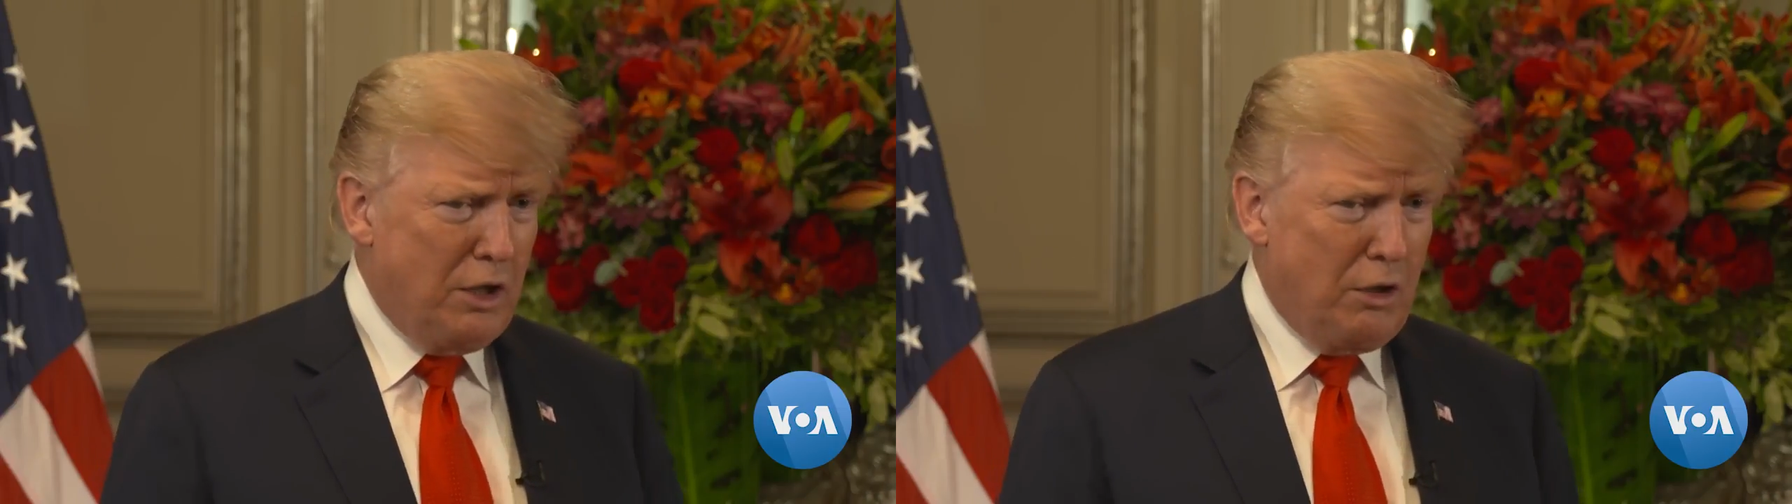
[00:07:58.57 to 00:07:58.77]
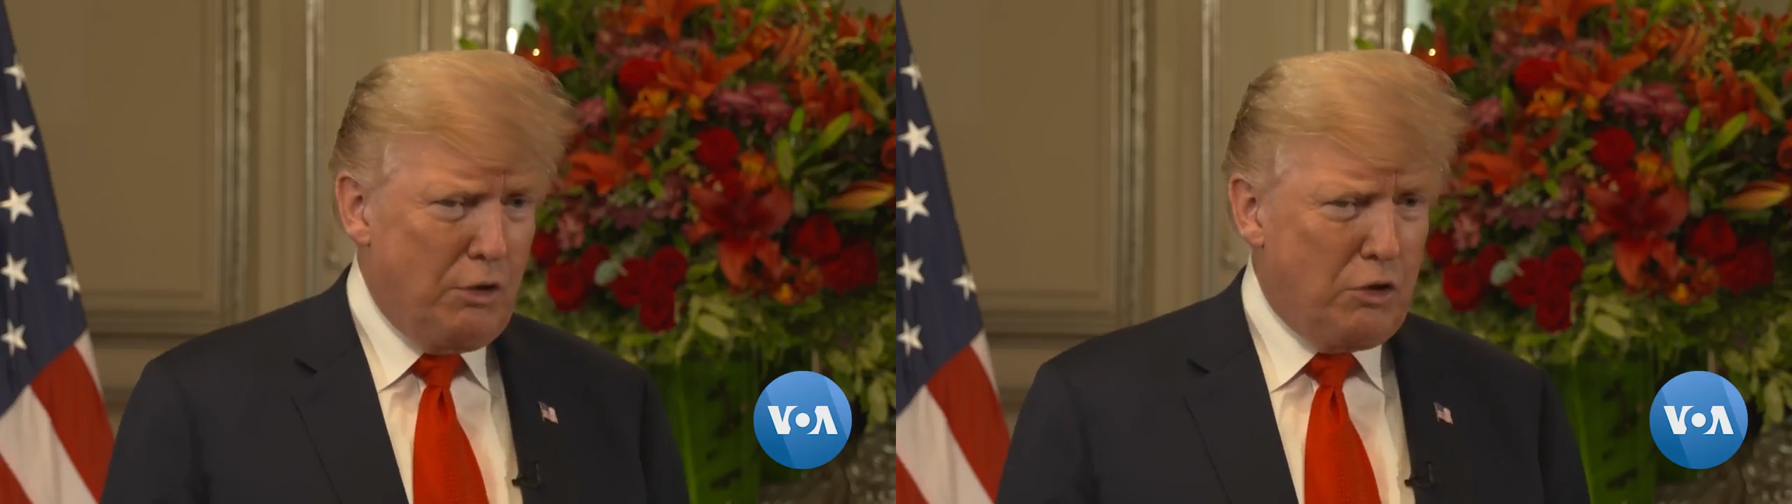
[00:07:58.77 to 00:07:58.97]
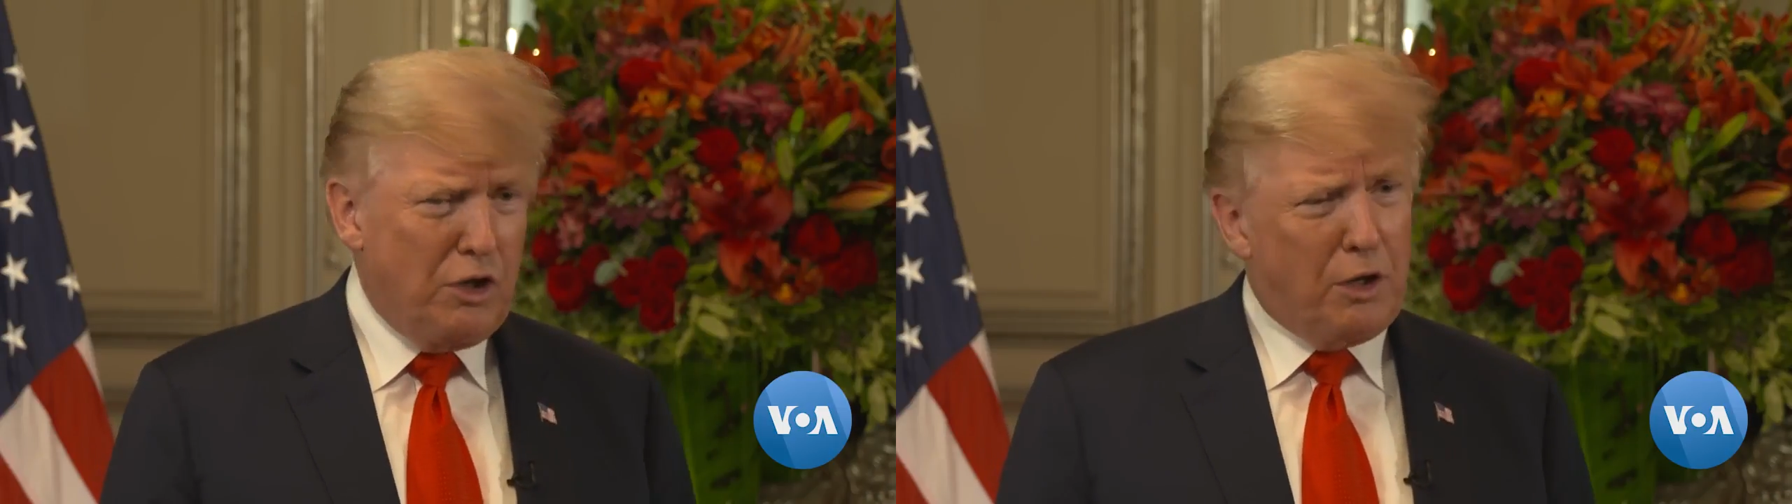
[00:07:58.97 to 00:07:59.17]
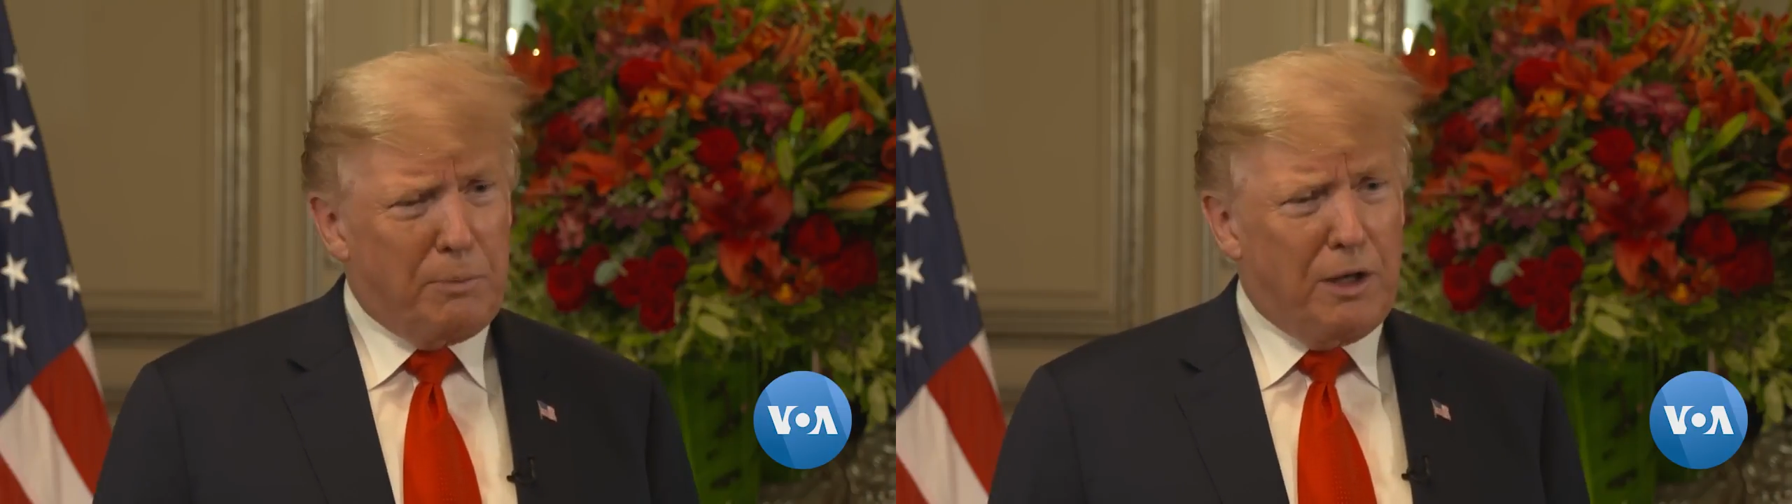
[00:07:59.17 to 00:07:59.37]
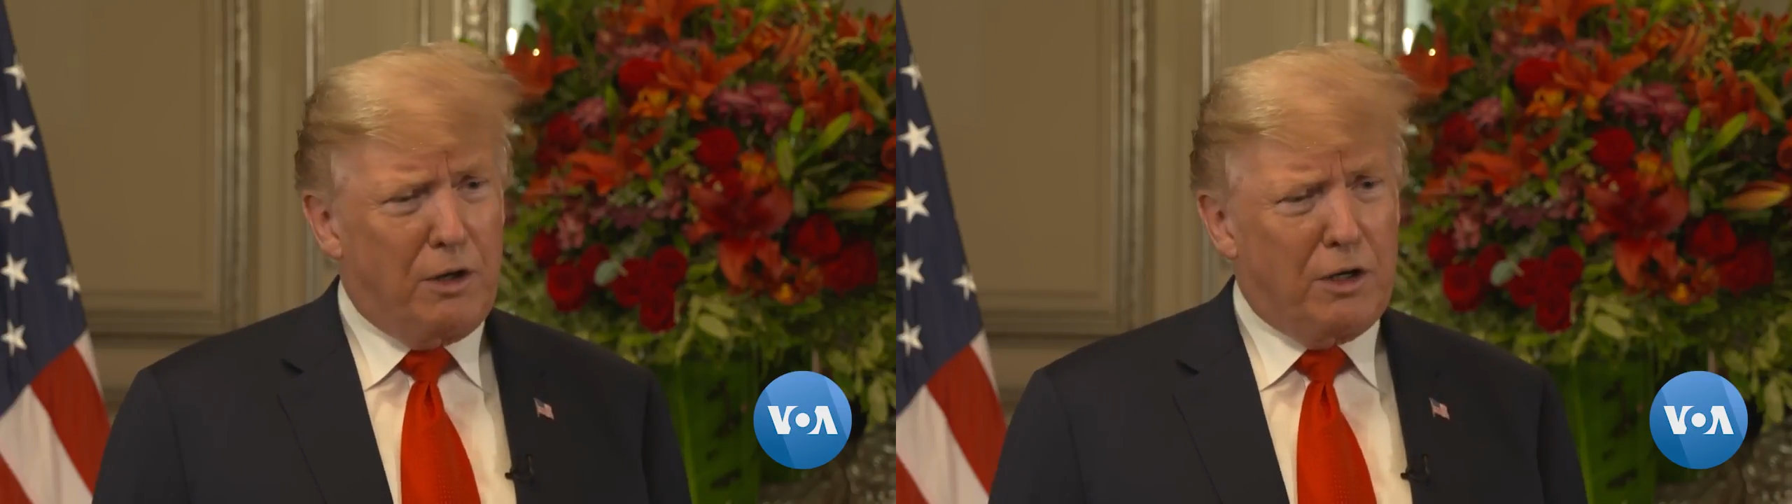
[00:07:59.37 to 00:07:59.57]
You know, you think
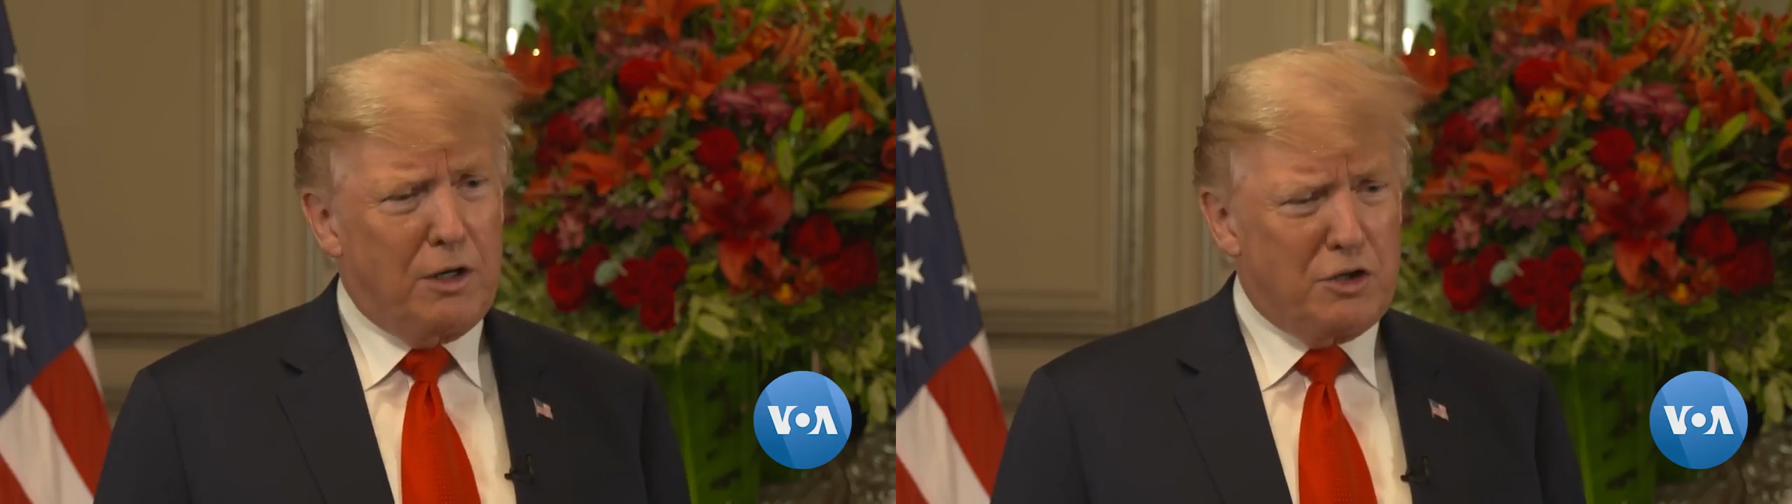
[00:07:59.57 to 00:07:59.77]
about it, it